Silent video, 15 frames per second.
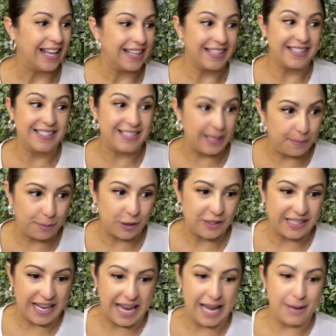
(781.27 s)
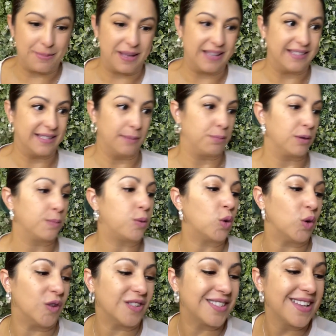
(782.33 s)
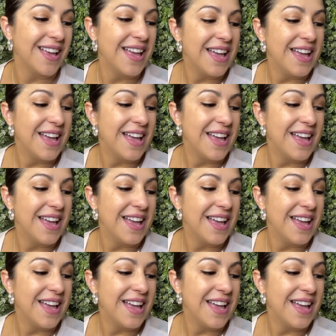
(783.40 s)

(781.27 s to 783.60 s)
zipper tape and zipper pulls.